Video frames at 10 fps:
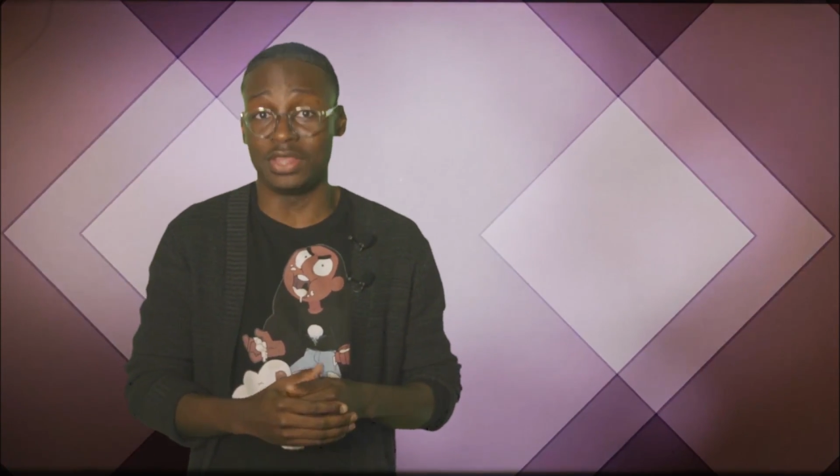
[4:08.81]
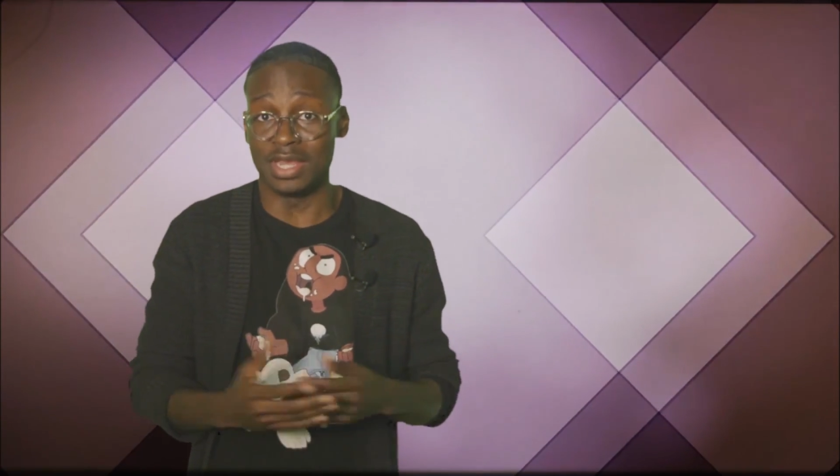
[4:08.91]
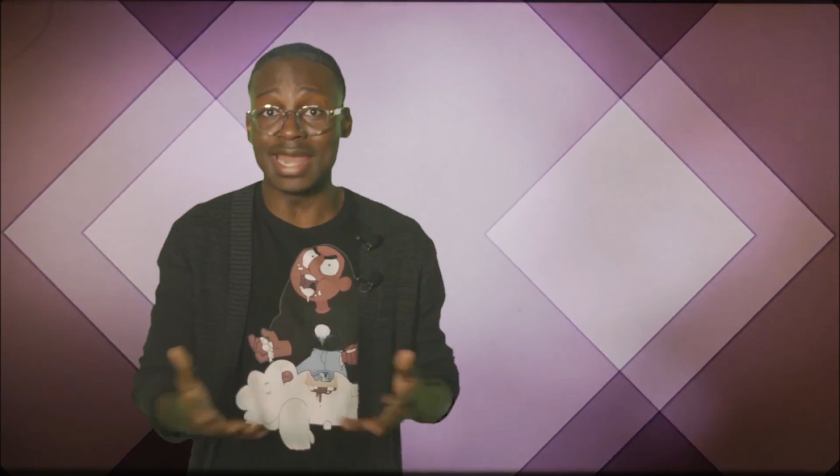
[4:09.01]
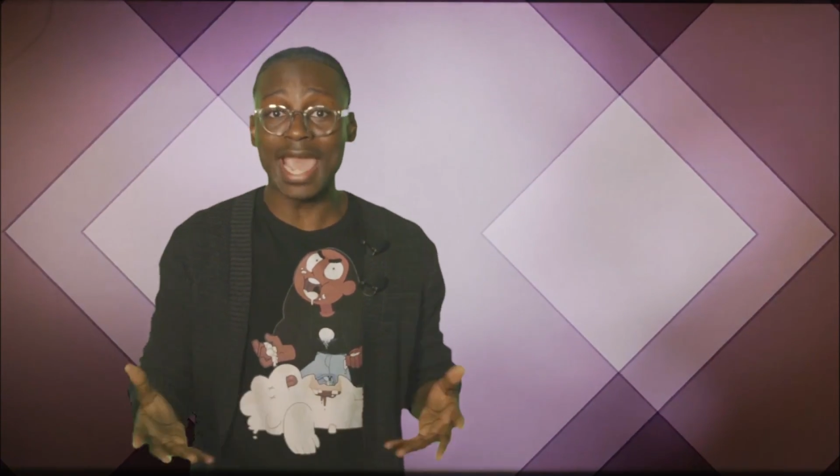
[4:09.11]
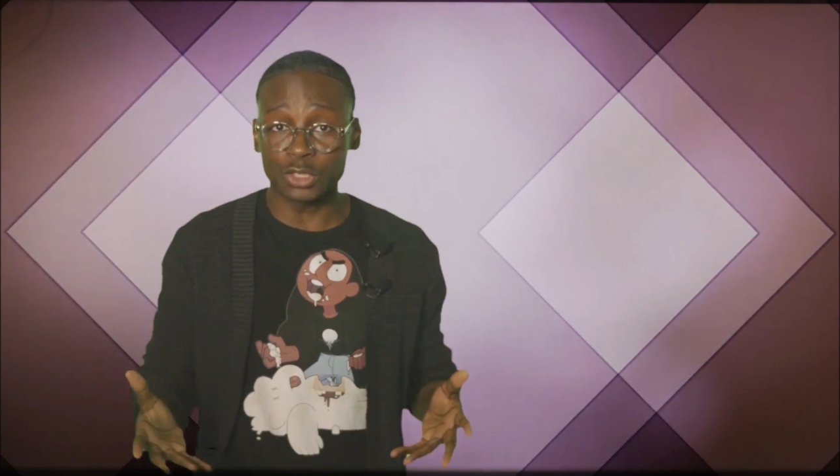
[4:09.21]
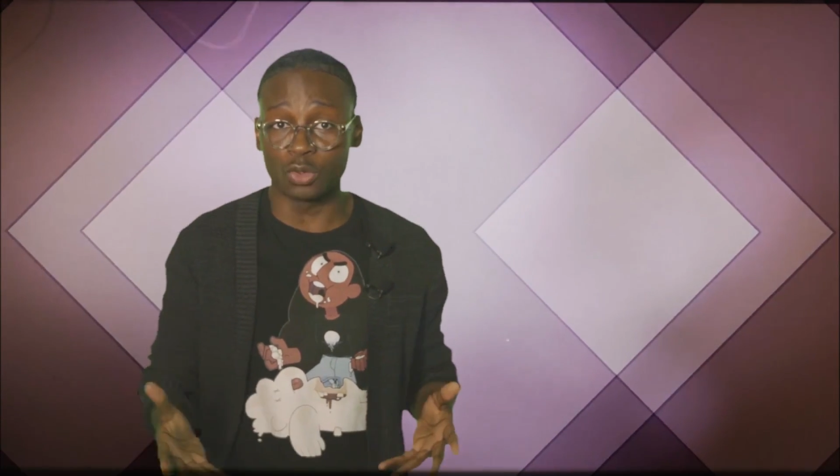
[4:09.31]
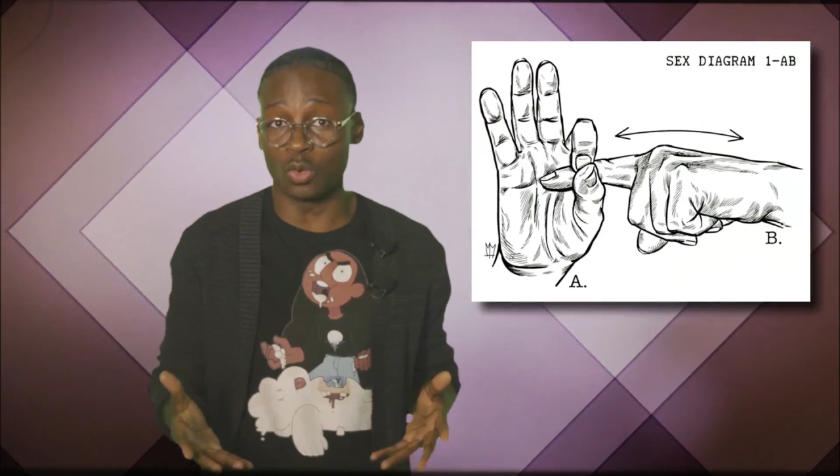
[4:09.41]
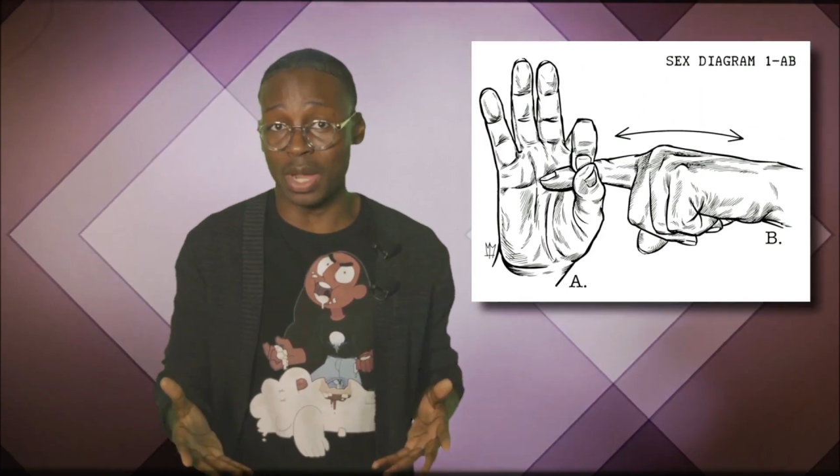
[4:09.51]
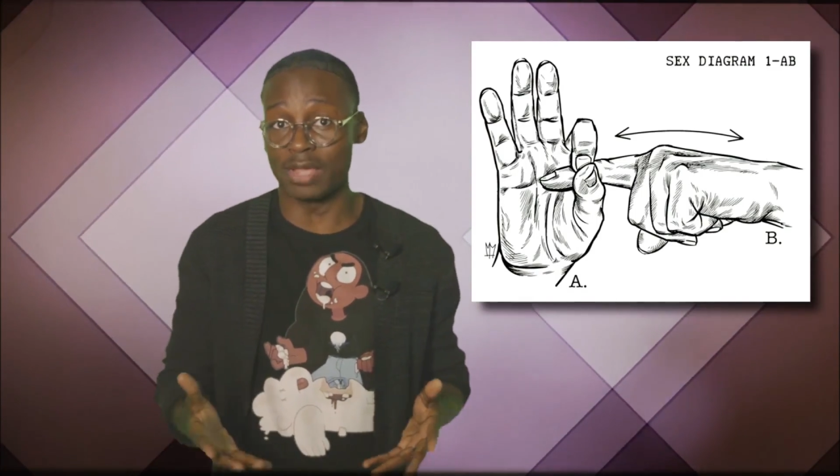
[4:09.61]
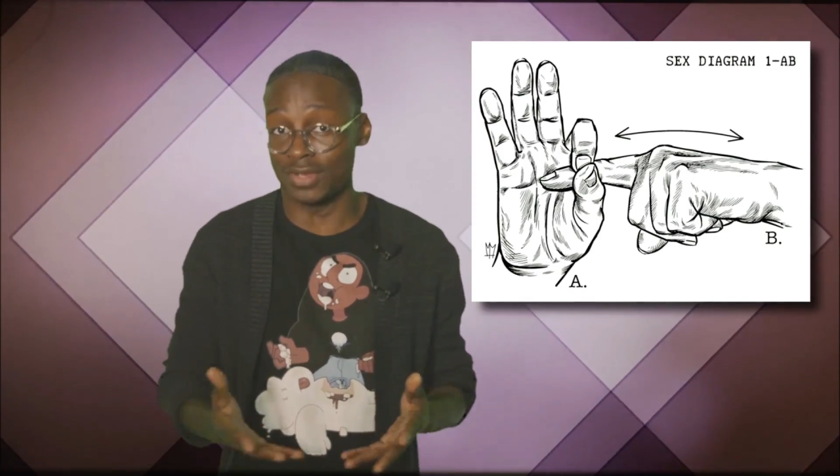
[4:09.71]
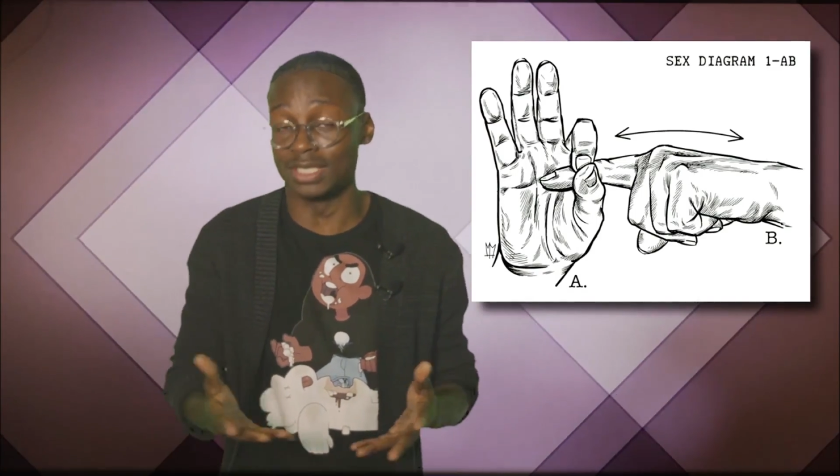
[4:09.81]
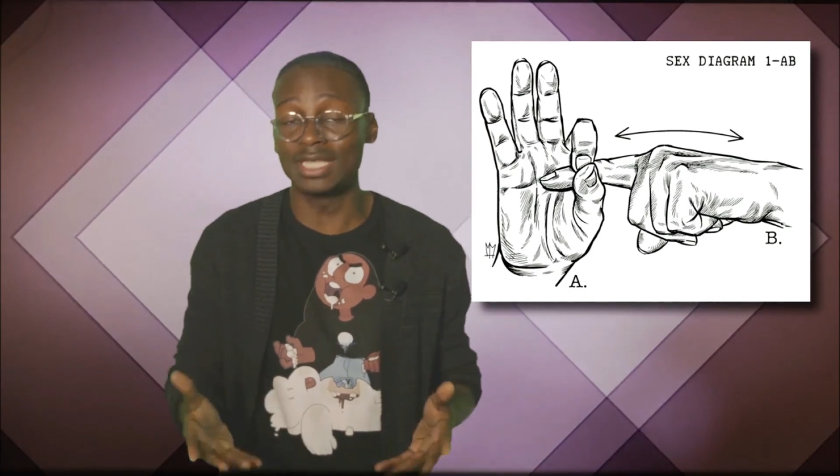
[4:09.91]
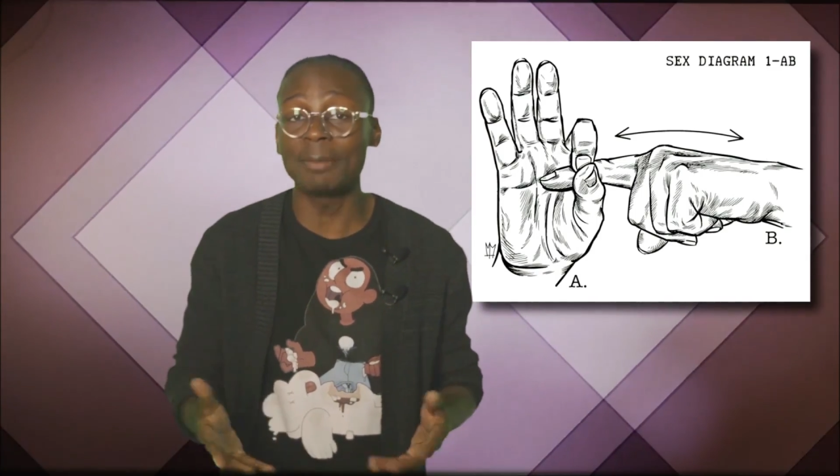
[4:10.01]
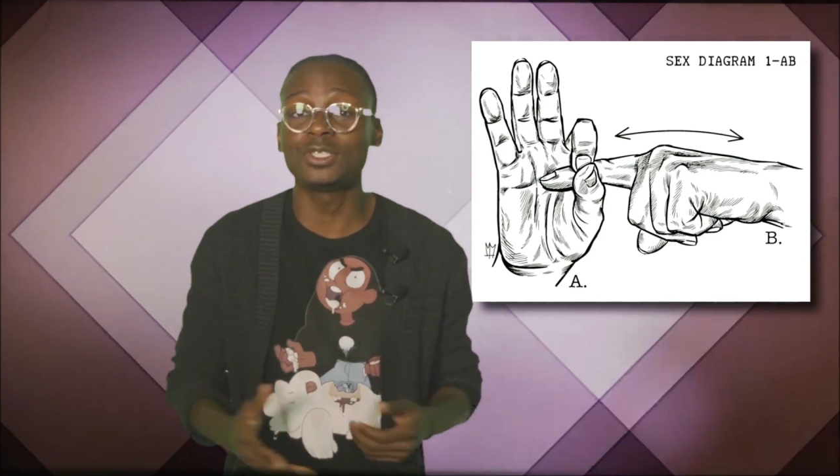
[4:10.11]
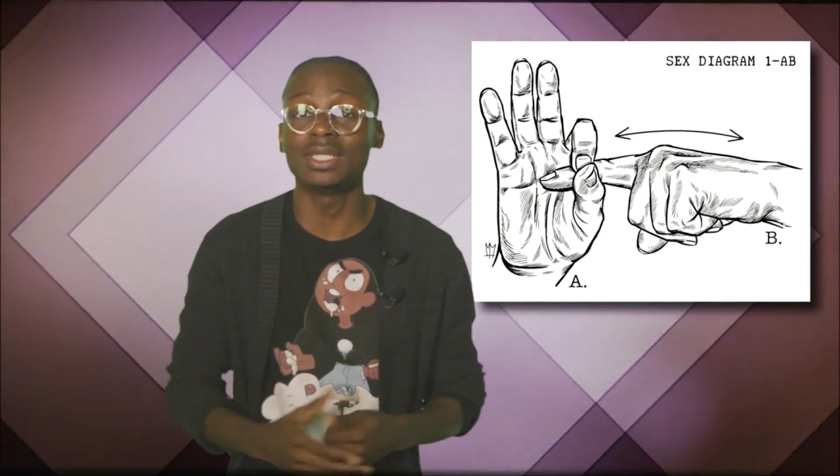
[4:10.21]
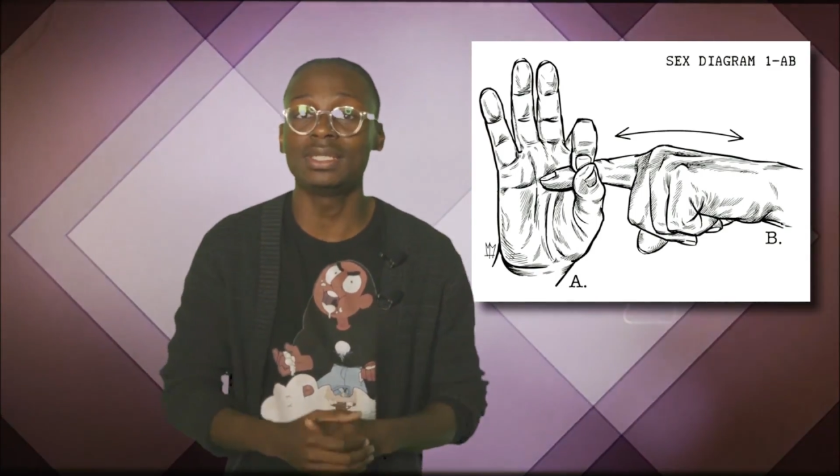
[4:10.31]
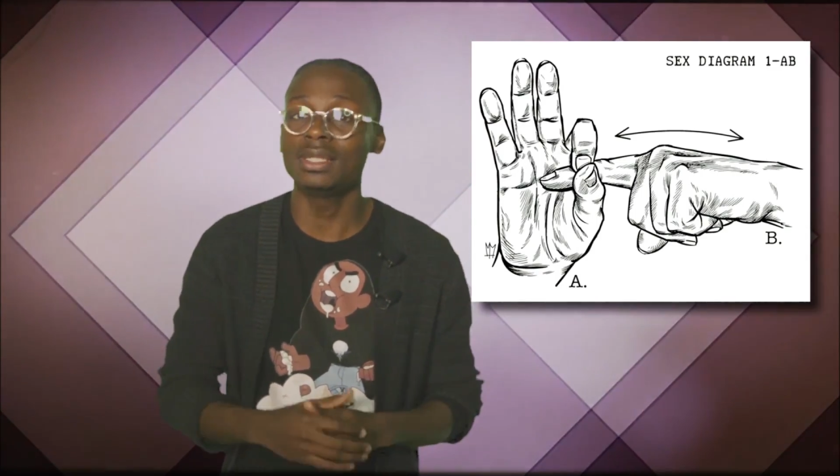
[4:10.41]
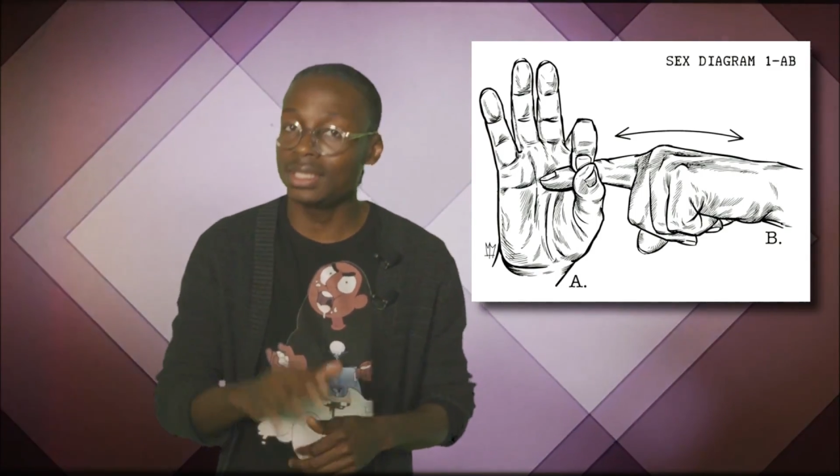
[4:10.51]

the natural way of conception,